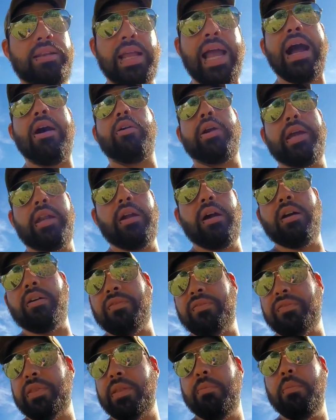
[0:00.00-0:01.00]
I'll get
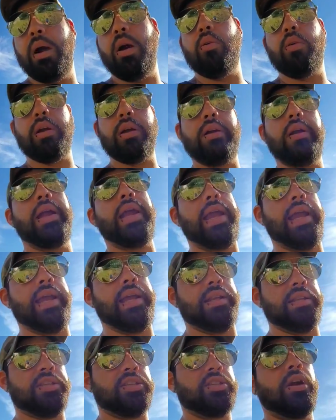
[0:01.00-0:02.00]
off the mower
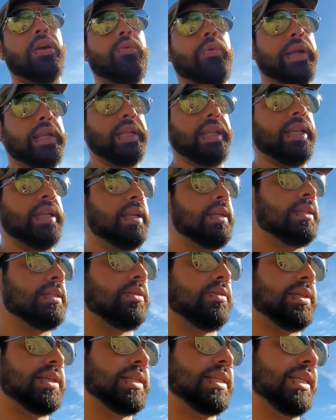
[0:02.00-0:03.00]
and start weed eating
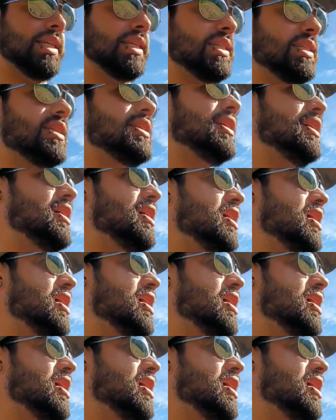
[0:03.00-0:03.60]
to assist.